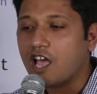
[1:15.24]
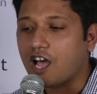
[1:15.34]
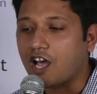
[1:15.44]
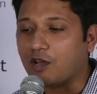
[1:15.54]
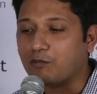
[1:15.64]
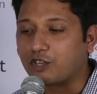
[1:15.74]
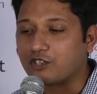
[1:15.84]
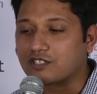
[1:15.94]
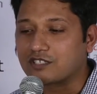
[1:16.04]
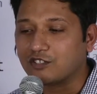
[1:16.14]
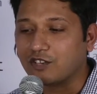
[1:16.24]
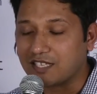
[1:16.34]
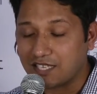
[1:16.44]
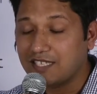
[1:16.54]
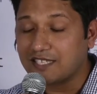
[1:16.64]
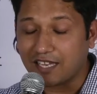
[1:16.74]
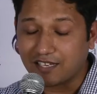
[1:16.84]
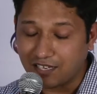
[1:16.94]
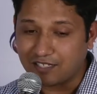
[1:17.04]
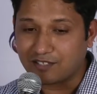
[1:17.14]
Uh, because, you know, as he
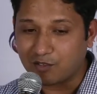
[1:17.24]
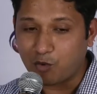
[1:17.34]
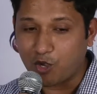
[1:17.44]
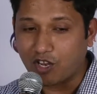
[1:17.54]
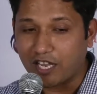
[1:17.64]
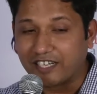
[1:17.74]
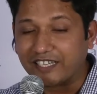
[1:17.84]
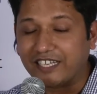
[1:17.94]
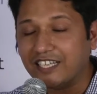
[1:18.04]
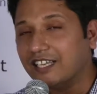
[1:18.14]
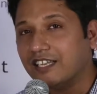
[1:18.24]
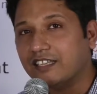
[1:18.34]
said, and I, we all agree,